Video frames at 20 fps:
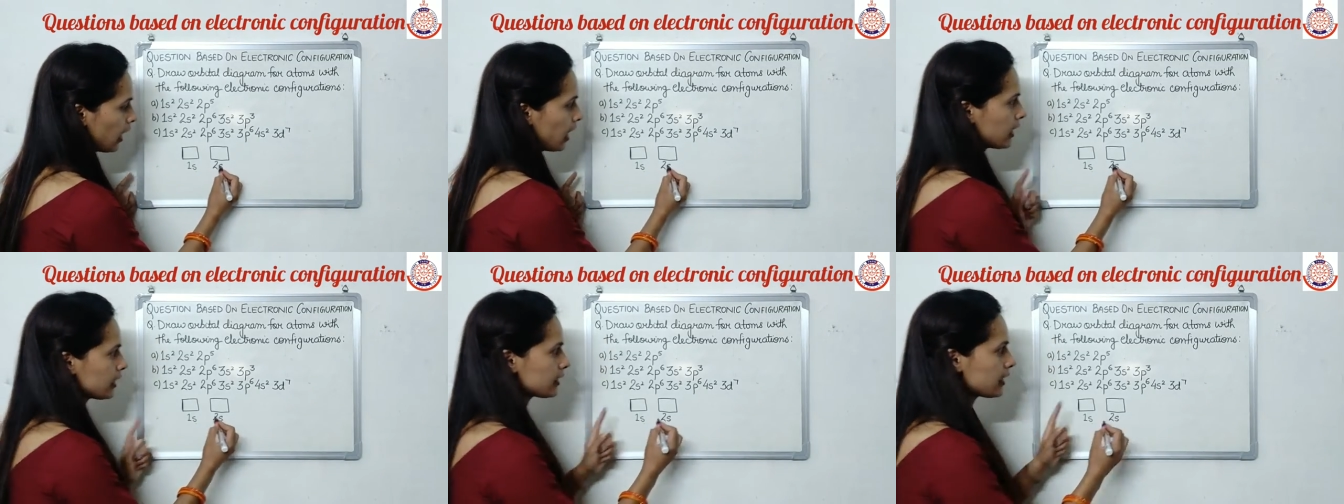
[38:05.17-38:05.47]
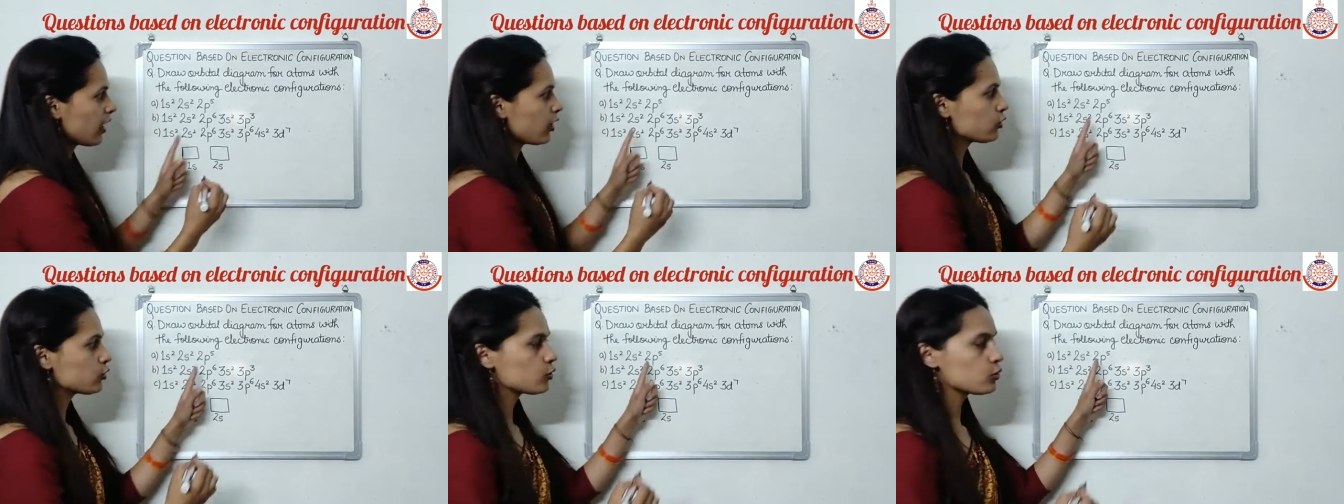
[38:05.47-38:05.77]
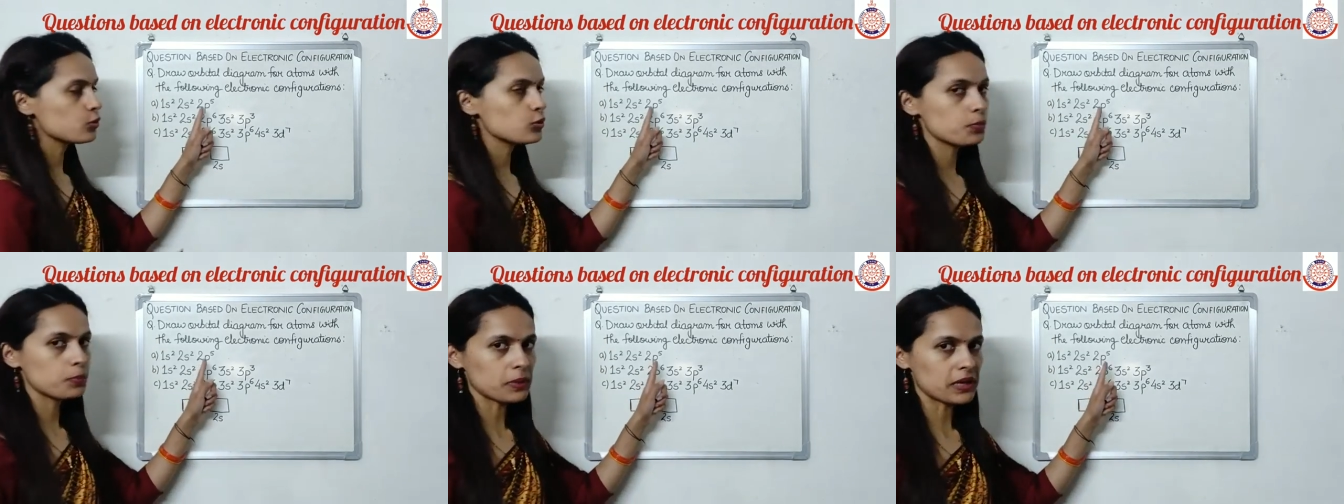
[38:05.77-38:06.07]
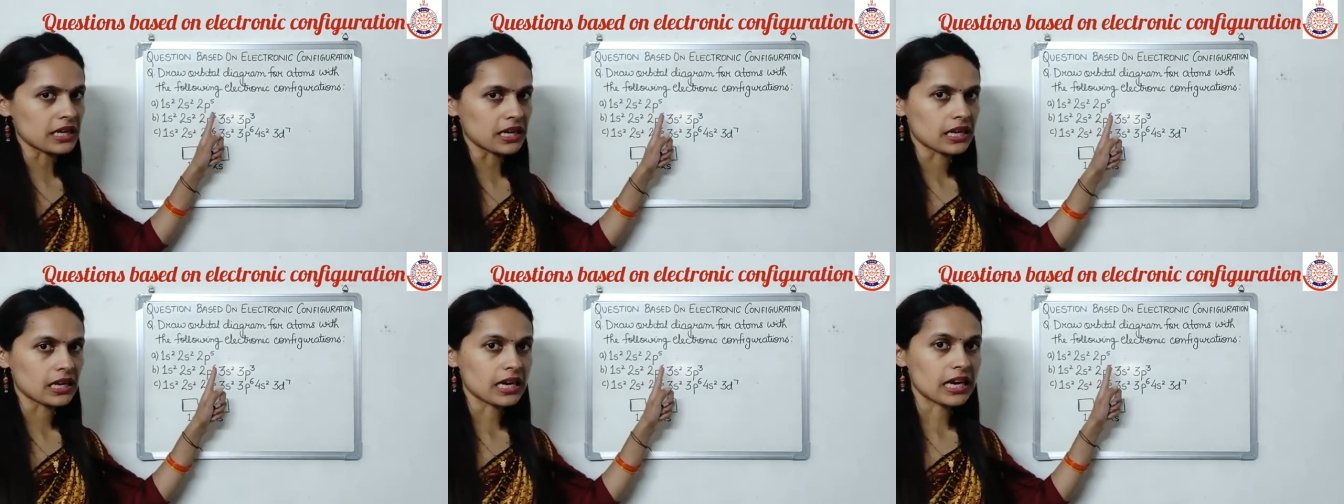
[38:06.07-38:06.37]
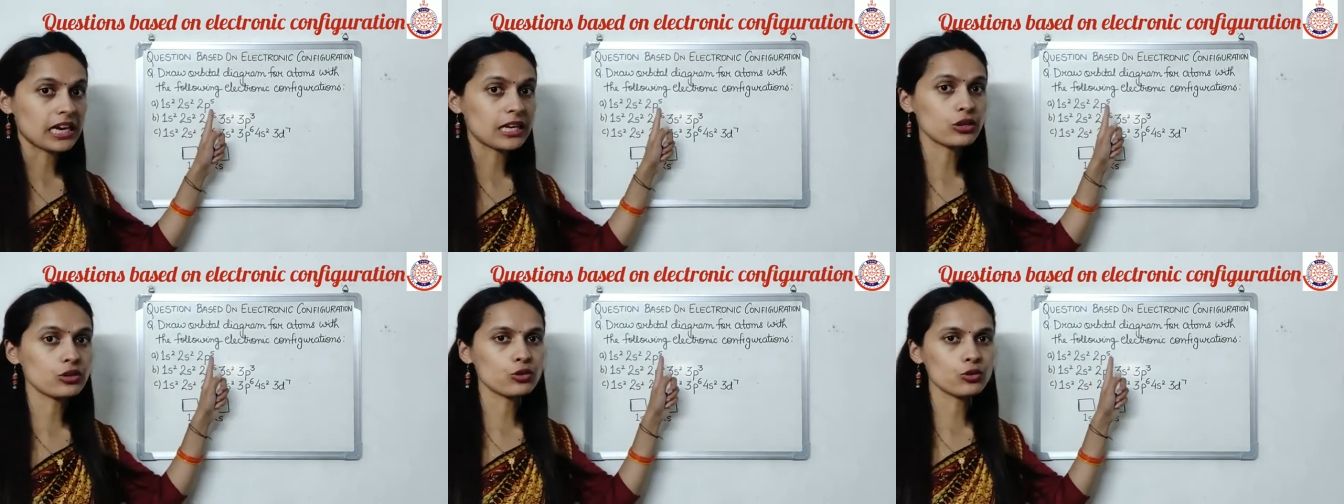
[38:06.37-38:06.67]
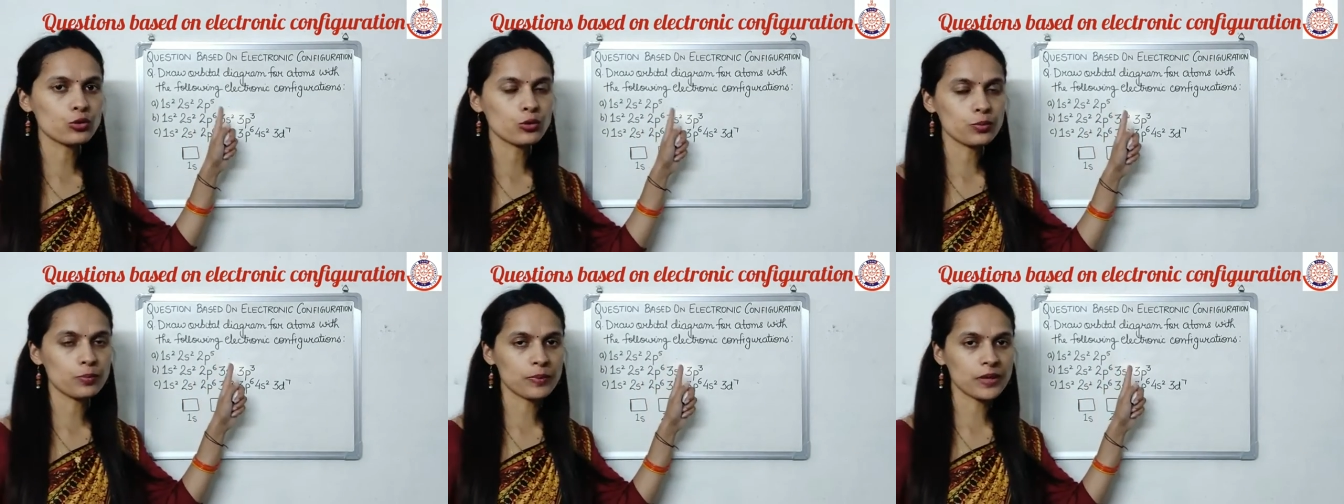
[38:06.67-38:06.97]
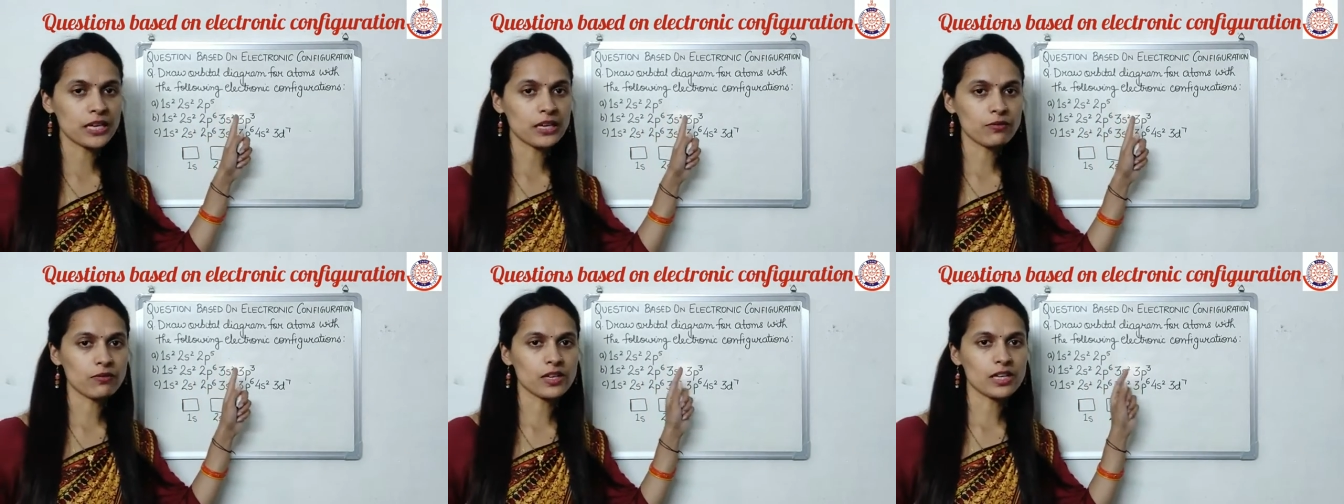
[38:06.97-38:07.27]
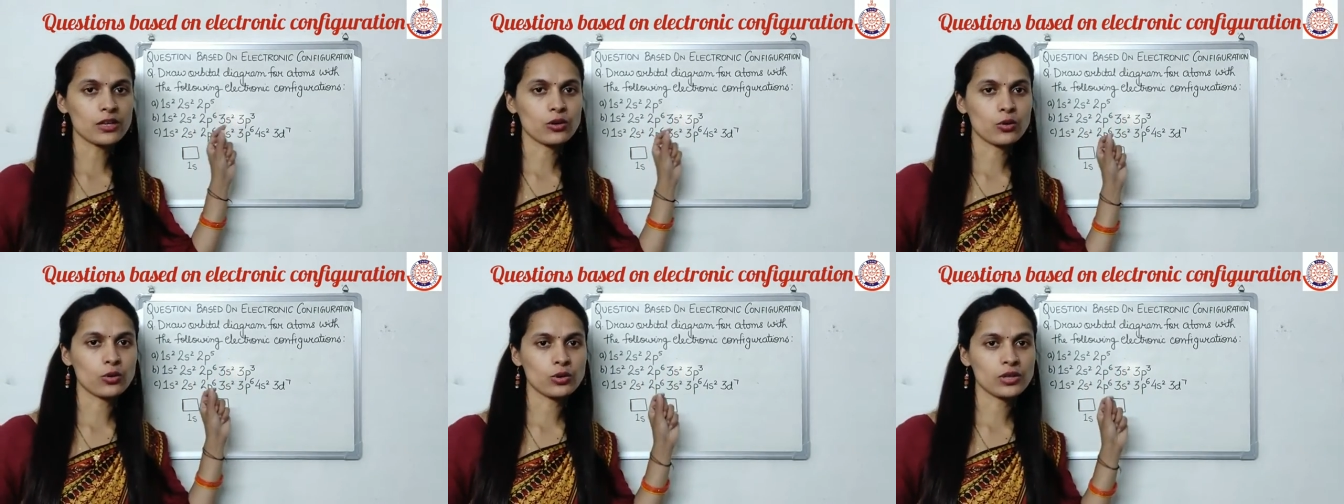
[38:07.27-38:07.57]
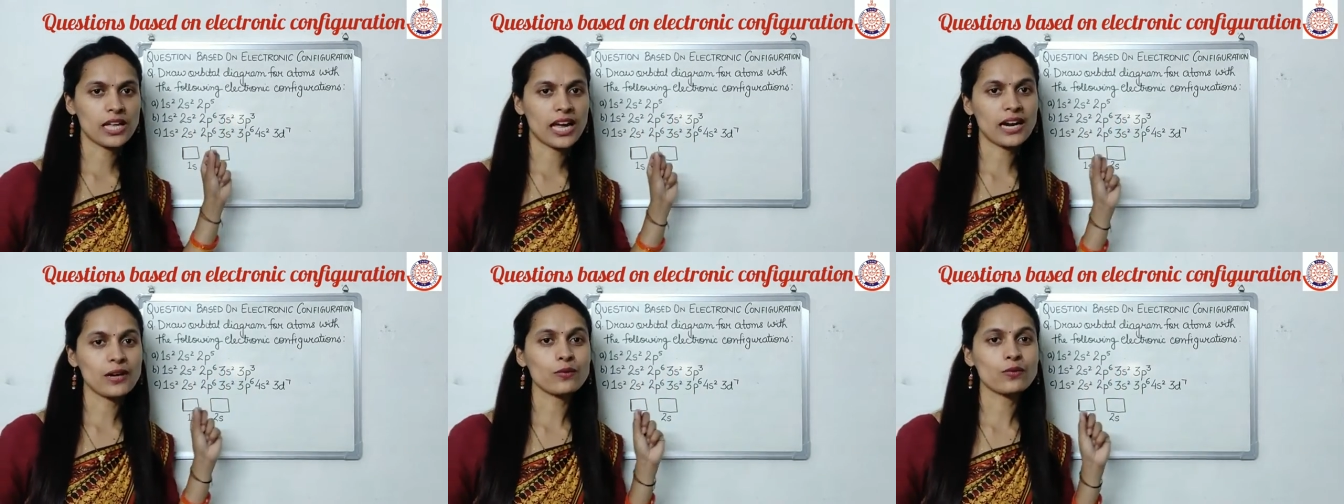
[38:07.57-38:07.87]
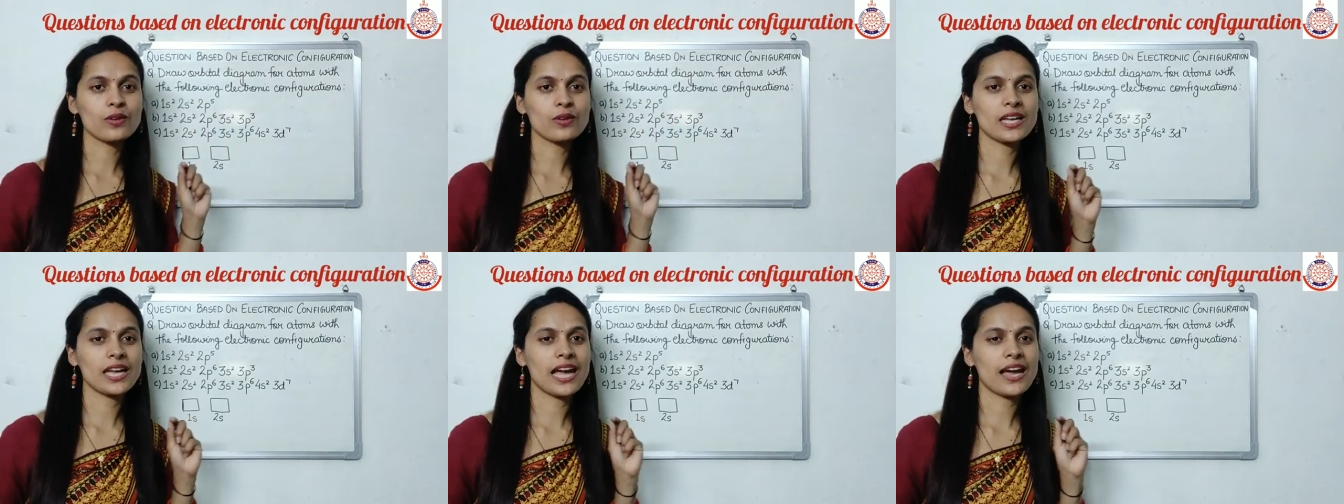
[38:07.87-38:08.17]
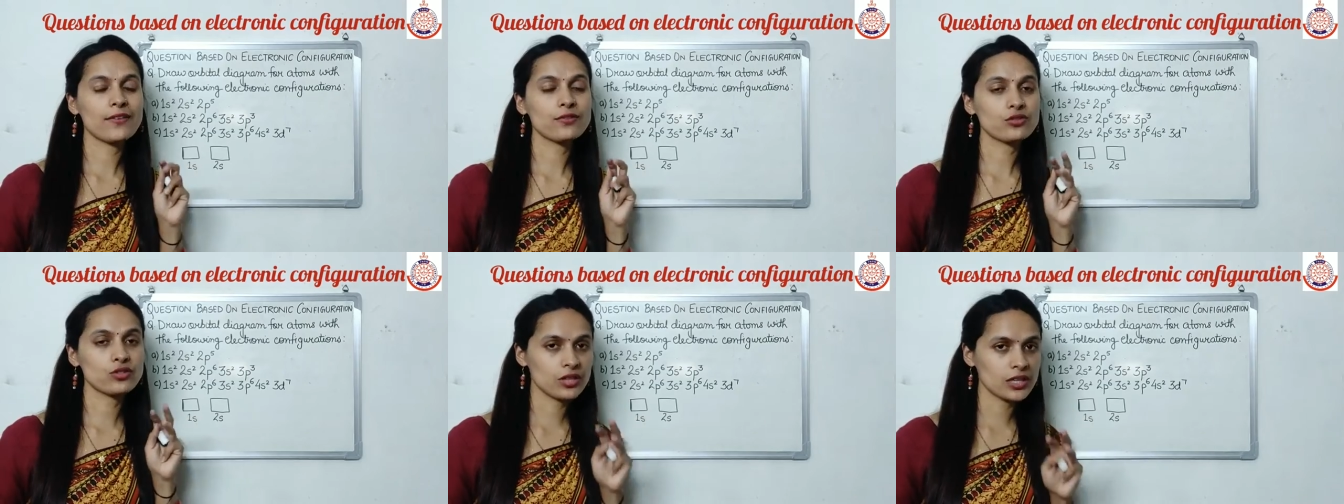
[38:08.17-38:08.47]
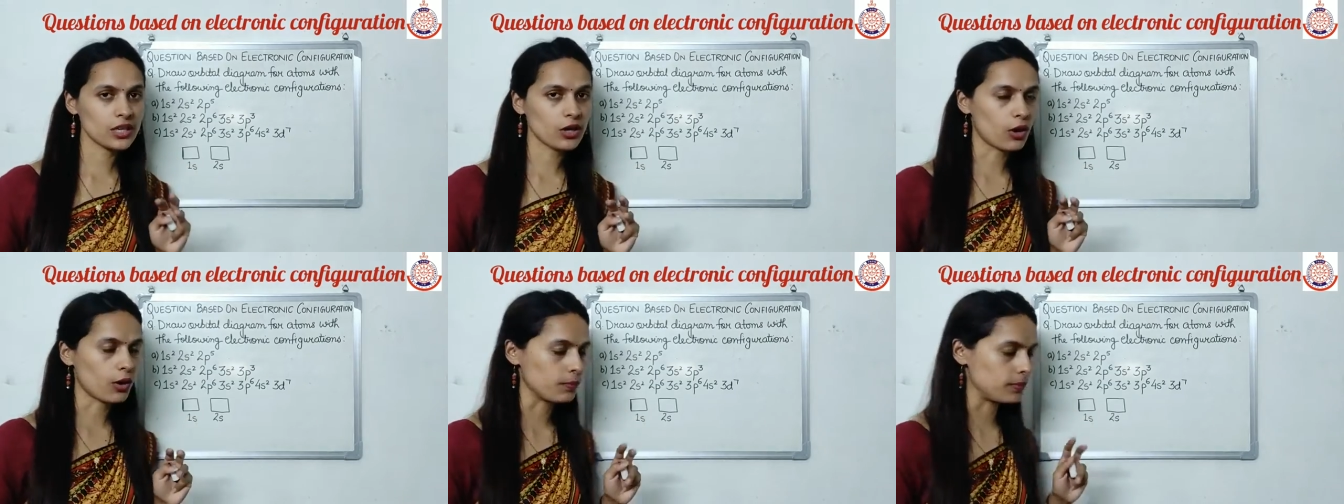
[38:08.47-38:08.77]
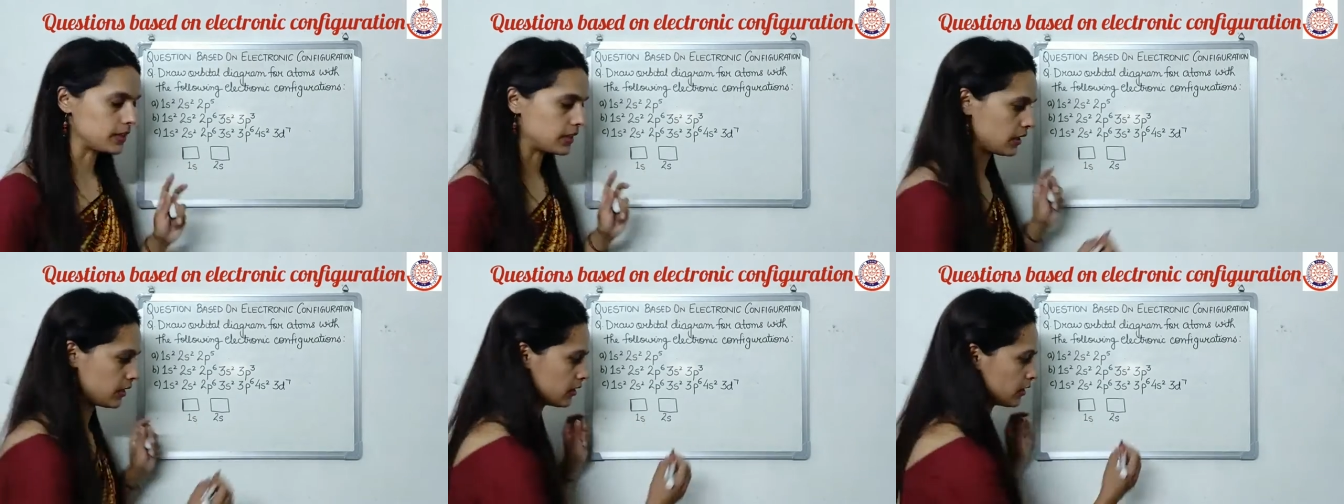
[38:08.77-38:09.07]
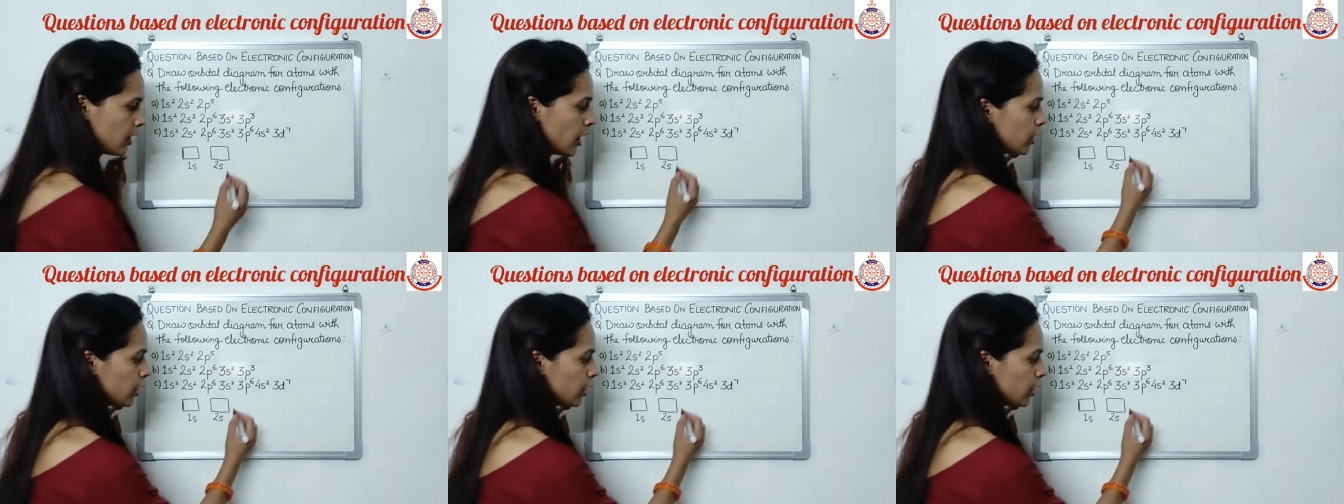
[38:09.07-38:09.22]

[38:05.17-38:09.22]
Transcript: Now 2p. In 2p, we know that we have 3 orbitals.